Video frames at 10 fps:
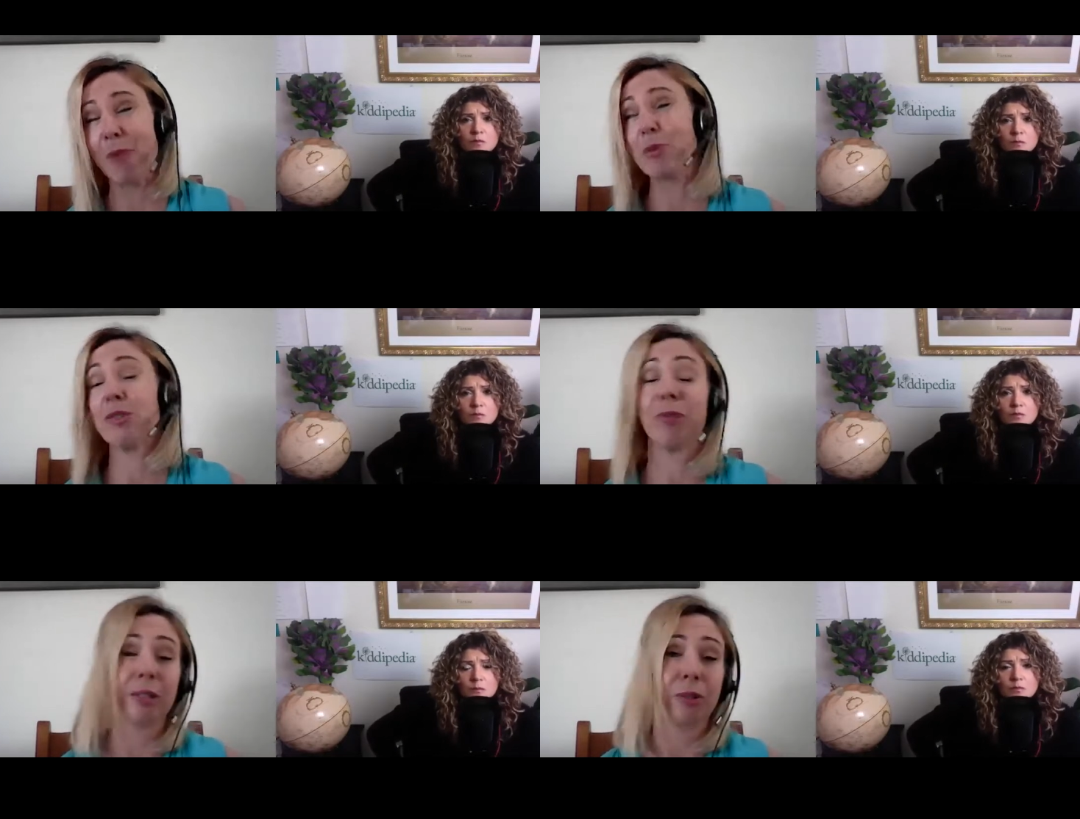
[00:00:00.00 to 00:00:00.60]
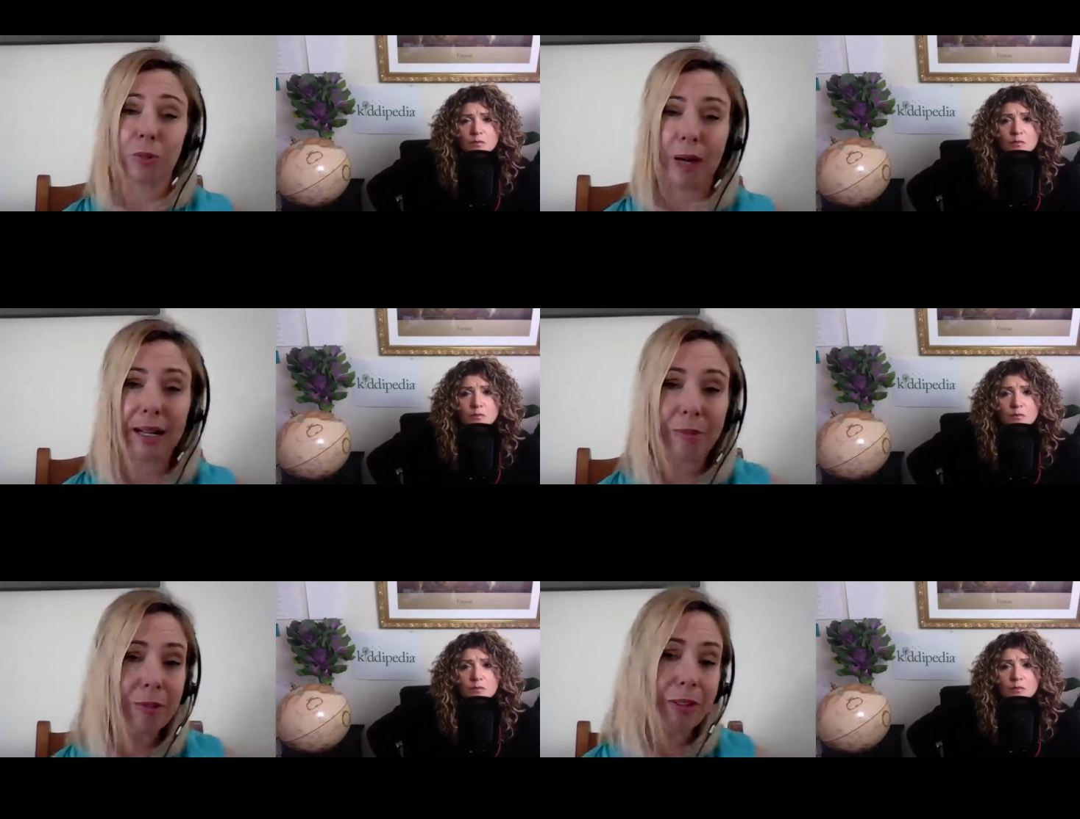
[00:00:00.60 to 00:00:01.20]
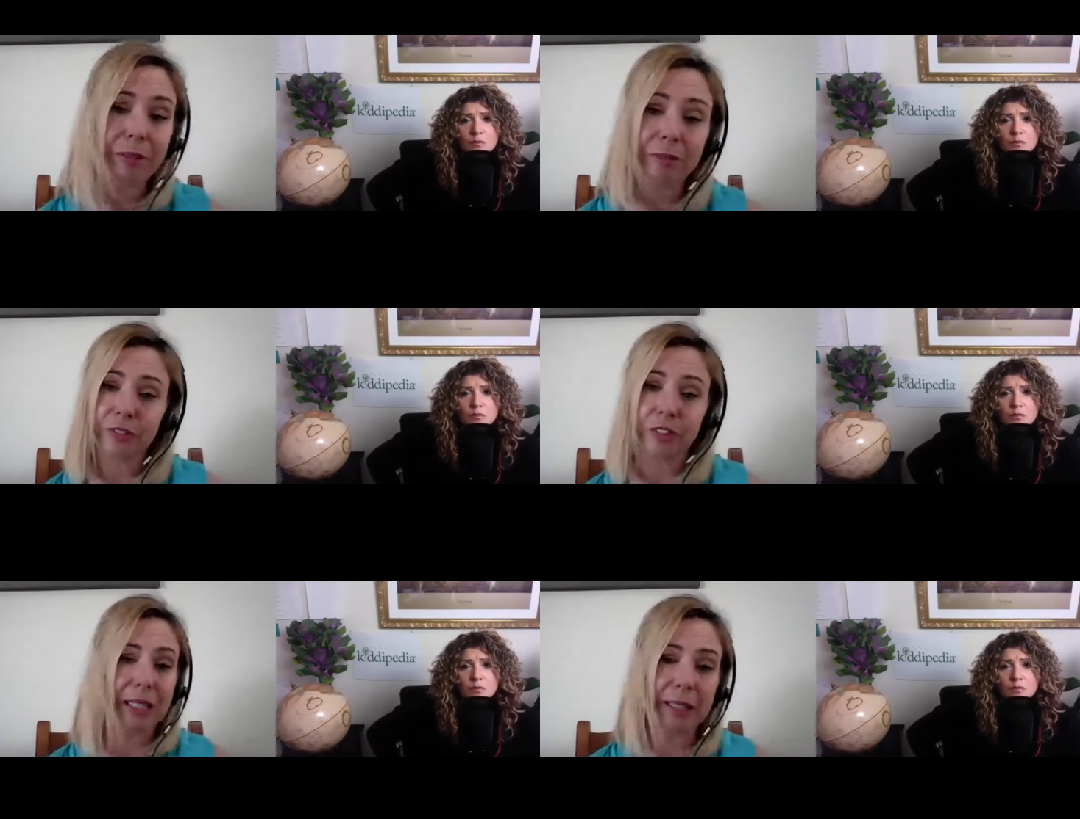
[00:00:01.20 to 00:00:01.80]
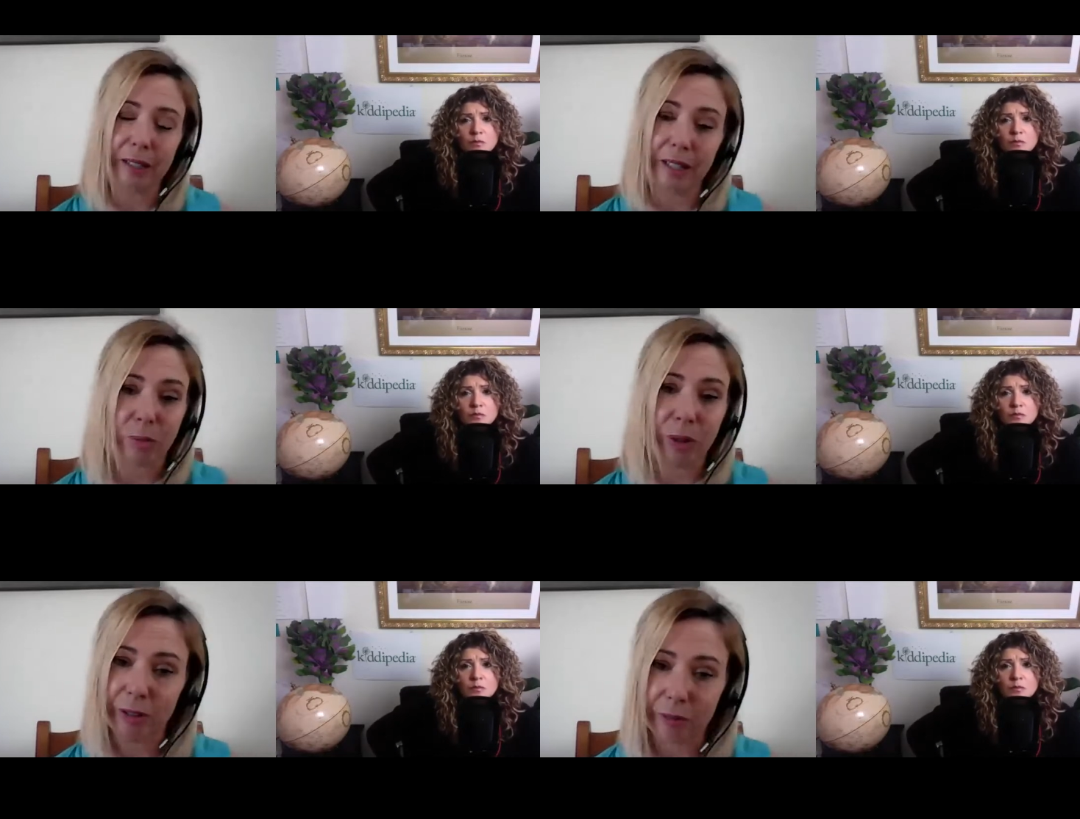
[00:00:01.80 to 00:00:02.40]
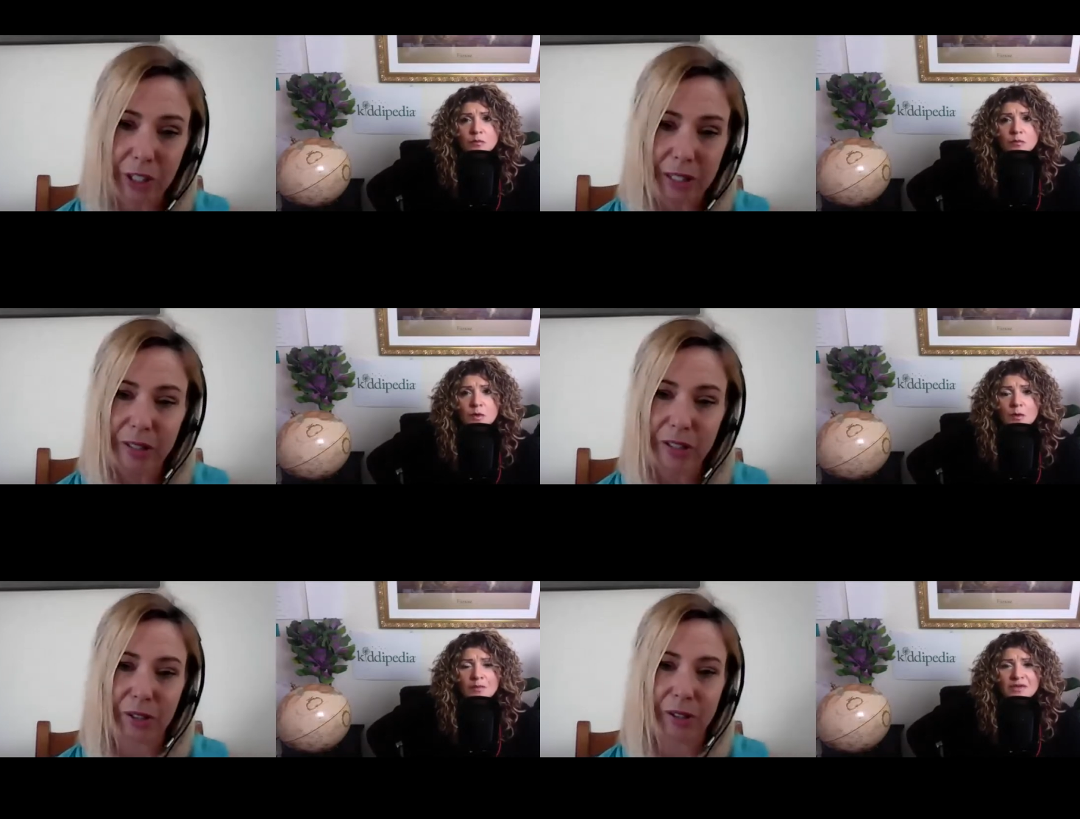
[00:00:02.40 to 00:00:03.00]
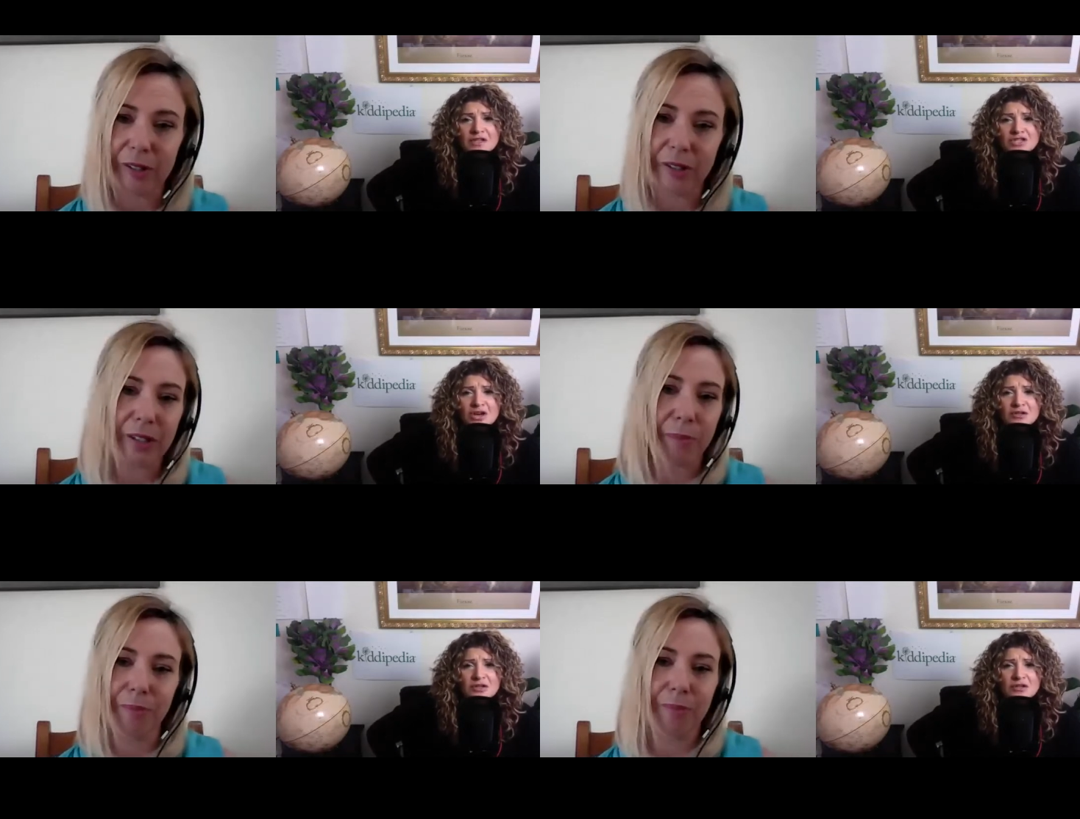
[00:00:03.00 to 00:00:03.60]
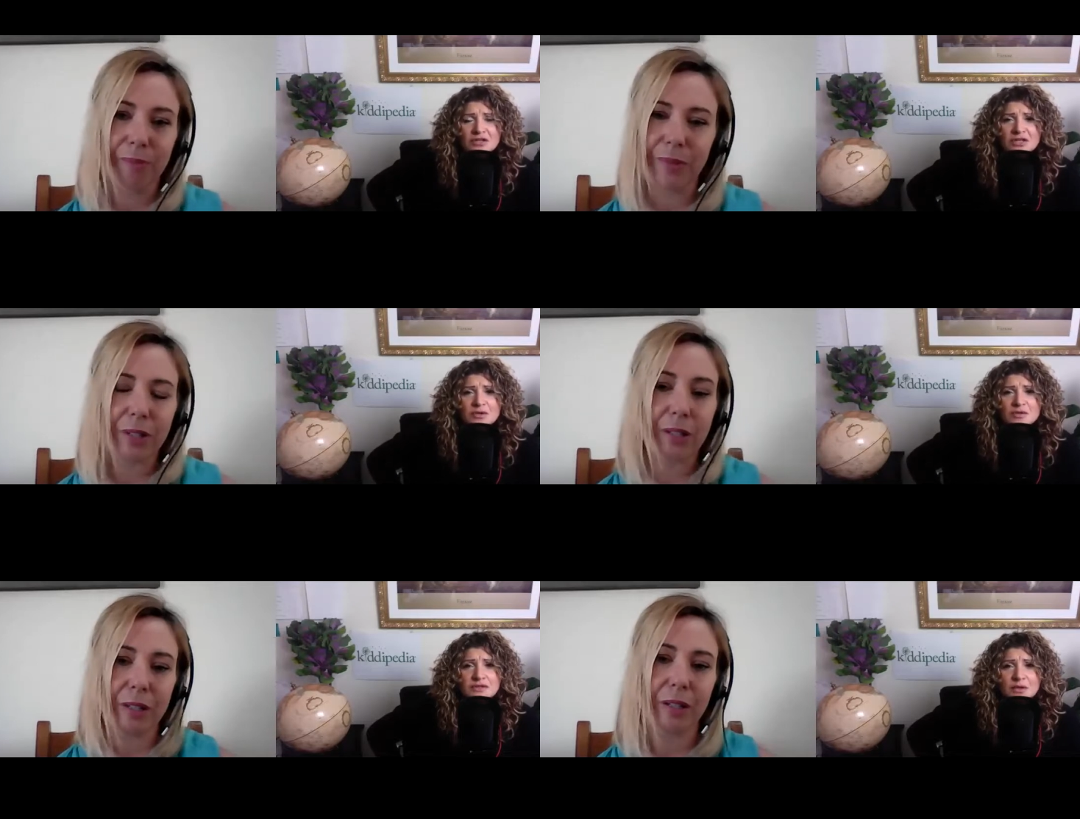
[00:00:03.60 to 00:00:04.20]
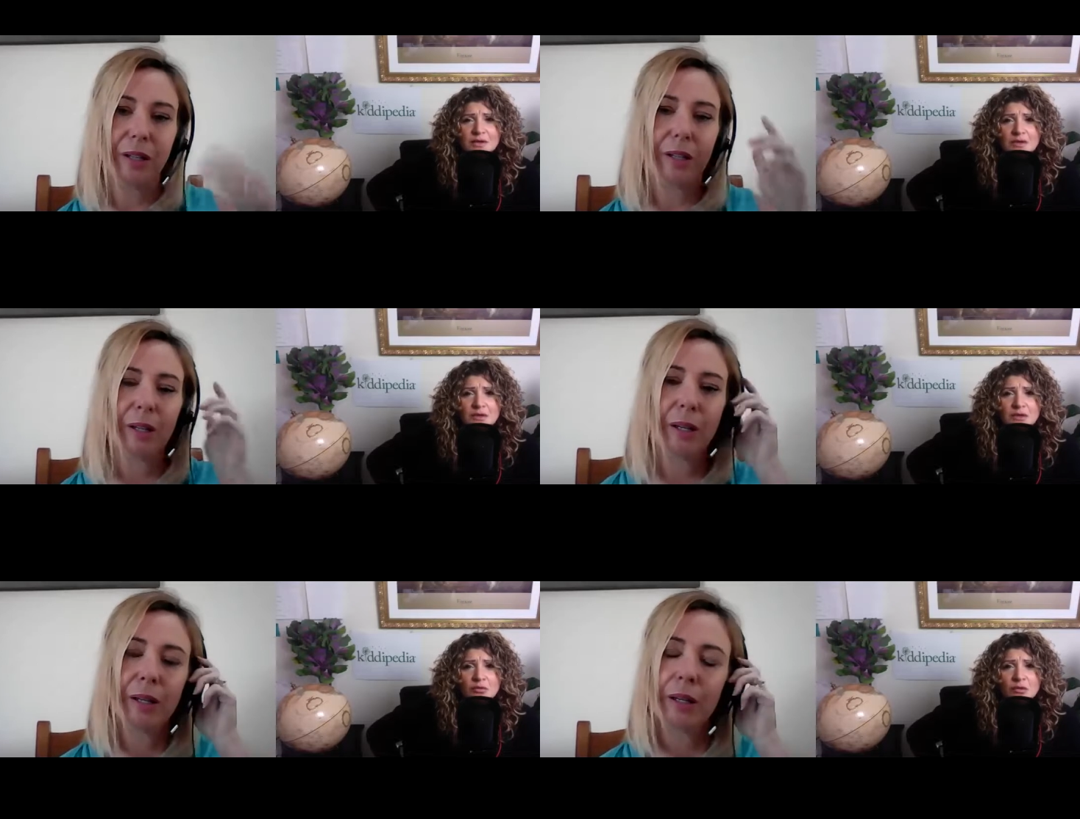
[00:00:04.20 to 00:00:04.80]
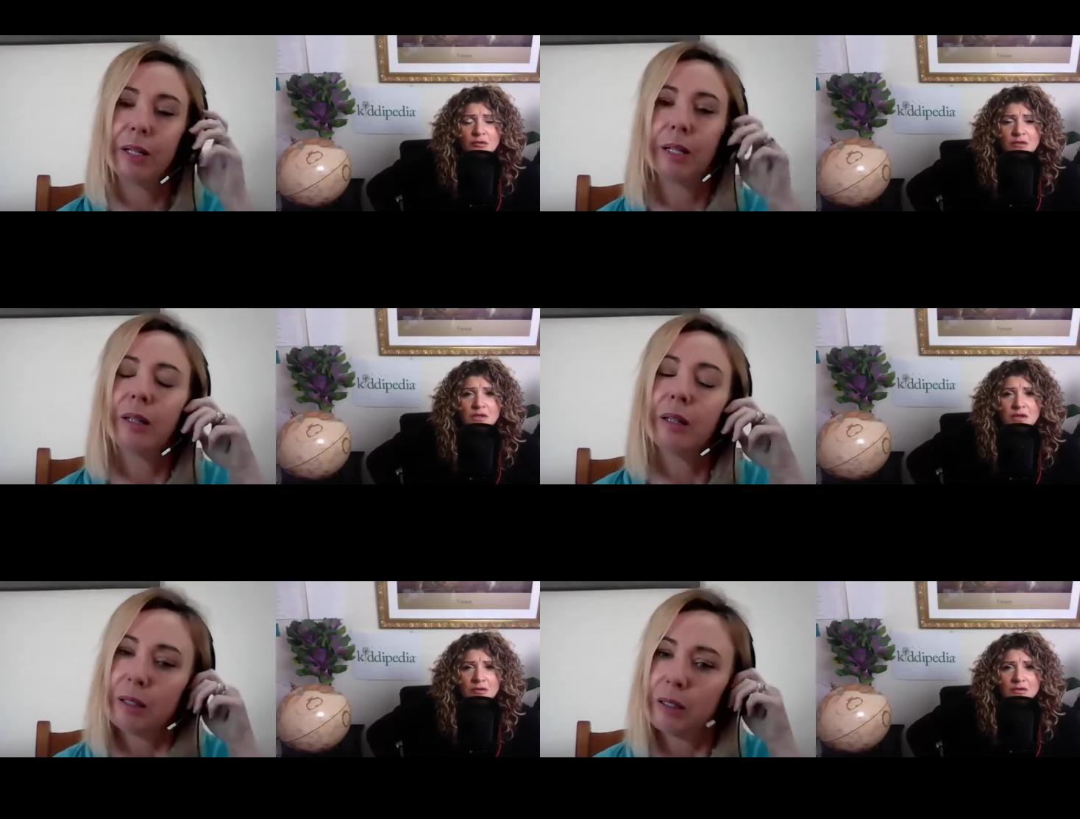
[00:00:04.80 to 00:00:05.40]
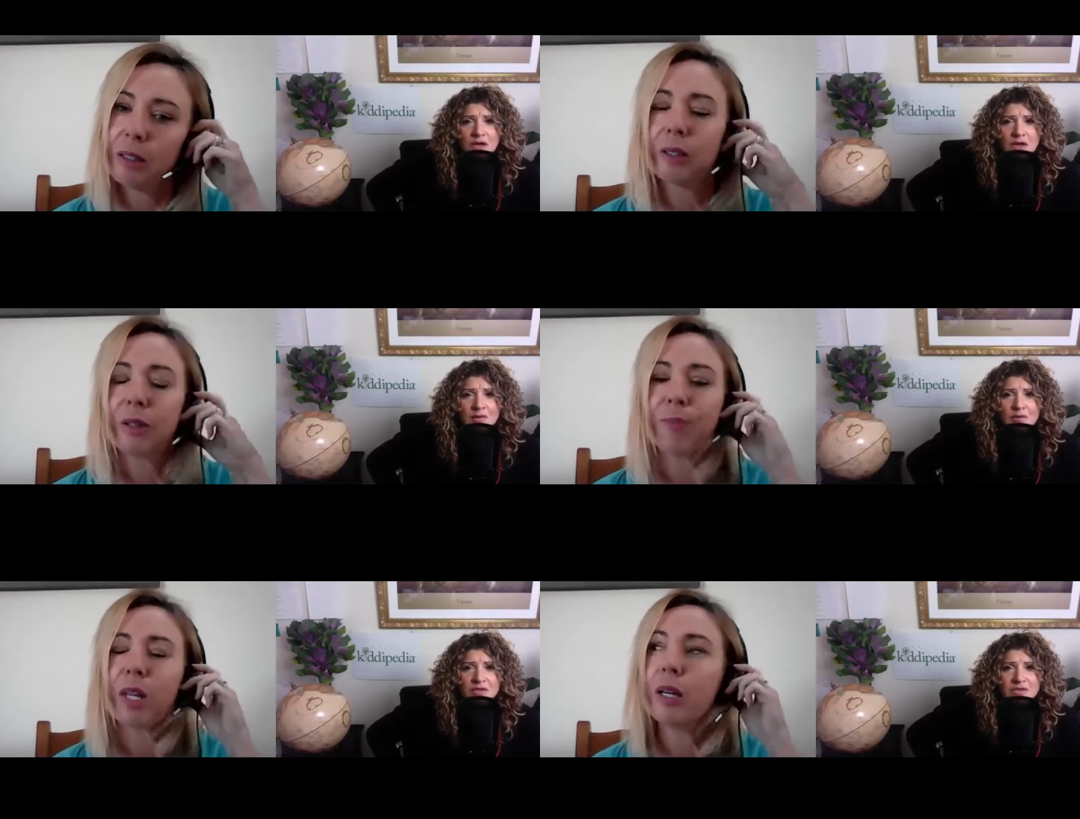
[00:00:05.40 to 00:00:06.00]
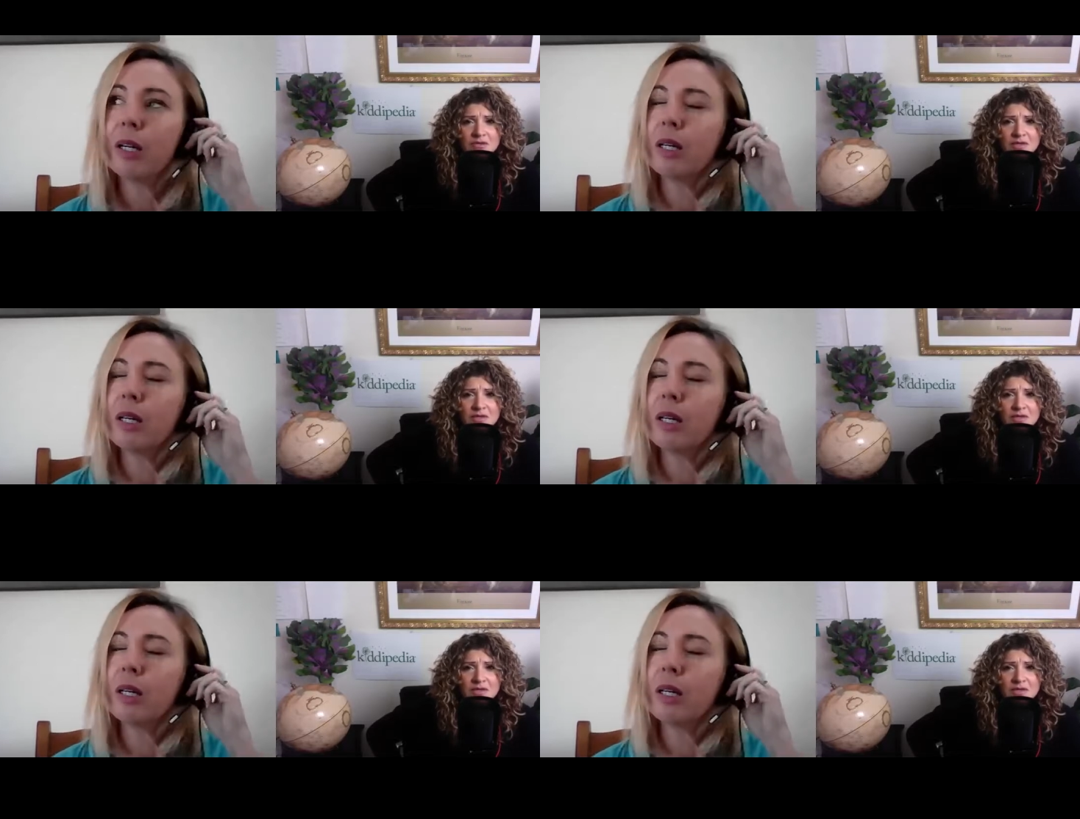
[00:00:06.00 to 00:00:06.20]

Speaker 1: that was a really good wake up call for me as well. Just to, but the
Speaker 2: child to, knew that she was doing the wrong thing the whole time, and which has